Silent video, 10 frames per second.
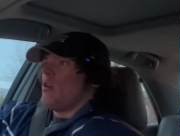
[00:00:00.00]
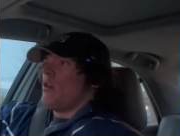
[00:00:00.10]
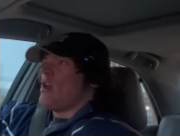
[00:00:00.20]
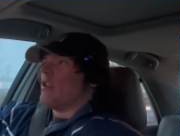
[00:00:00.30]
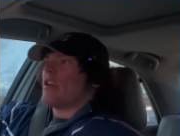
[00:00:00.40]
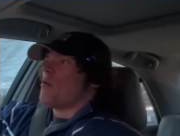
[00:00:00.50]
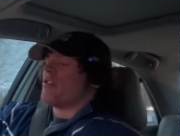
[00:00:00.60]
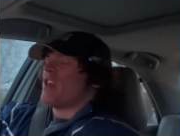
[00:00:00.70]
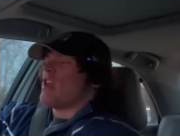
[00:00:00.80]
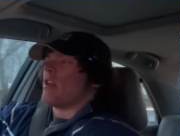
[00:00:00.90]
yeah, like I was
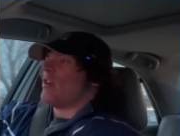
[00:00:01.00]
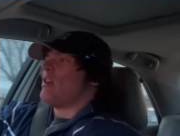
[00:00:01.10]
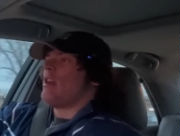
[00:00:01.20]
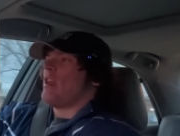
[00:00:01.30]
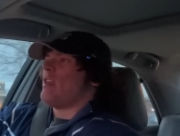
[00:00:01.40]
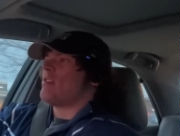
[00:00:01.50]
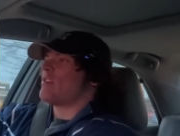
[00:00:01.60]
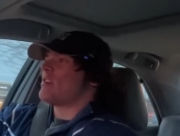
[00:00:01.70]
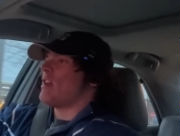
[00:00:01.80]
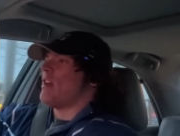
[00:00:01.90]
saying,
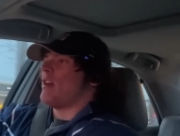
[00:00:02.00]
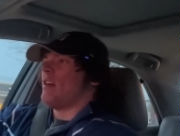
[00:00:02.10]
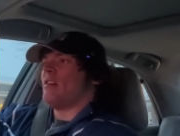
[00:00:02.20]
it's, uh,